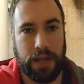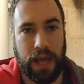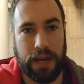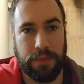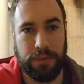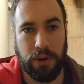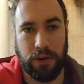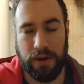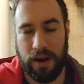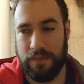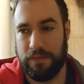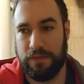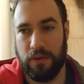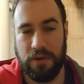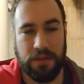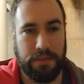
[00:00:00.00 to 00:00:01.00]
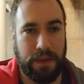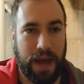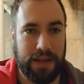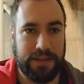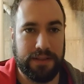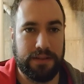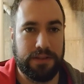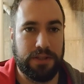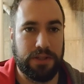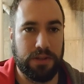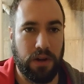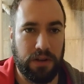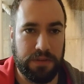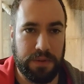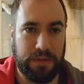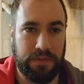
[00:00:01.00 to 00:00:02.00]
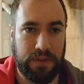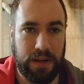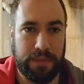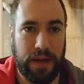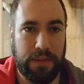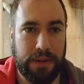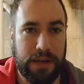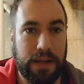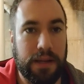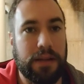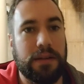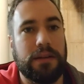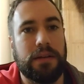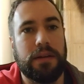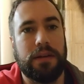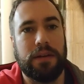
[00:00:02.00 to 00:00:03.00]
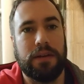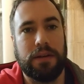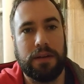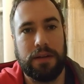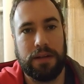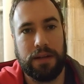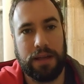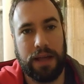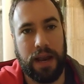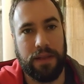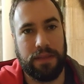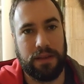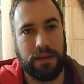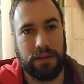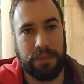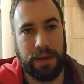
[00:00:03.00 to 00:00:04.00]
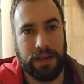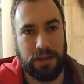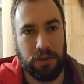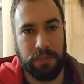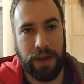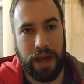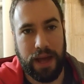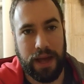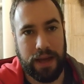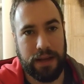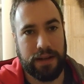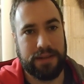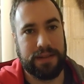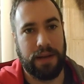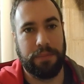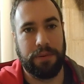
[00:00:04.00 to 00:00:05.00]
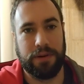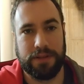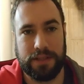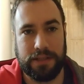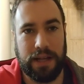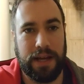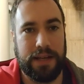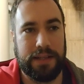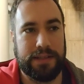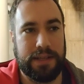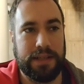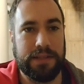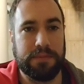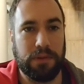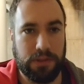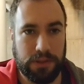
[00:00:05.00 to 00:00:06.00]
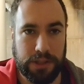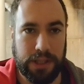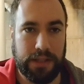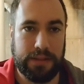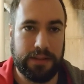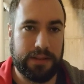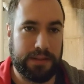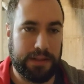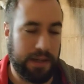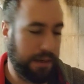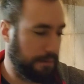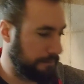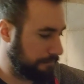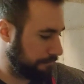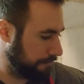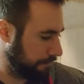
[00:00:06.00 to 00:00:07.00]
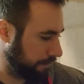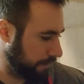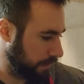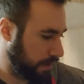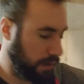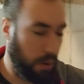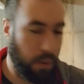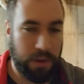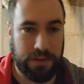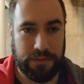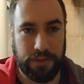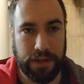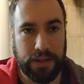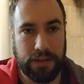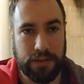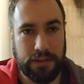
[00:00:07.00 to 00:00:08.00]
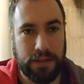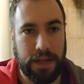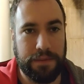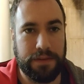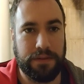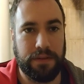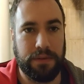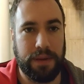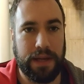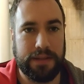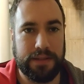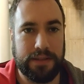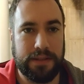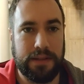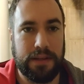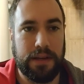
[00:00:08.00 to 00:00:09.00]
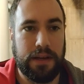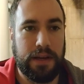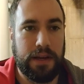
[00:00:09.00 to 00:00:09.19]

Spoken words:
Any program for the masses should always be free, in my opinion. Anything that's making you pay and it's not personalized is bullshit. So, always free if it's for the masses.